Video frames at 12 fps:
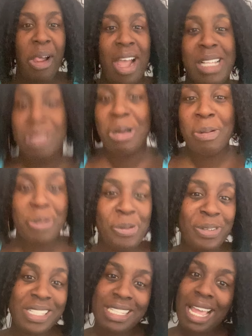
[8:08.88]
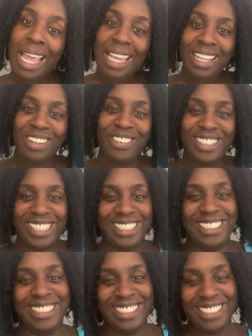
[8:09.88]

That's all I'm going to say.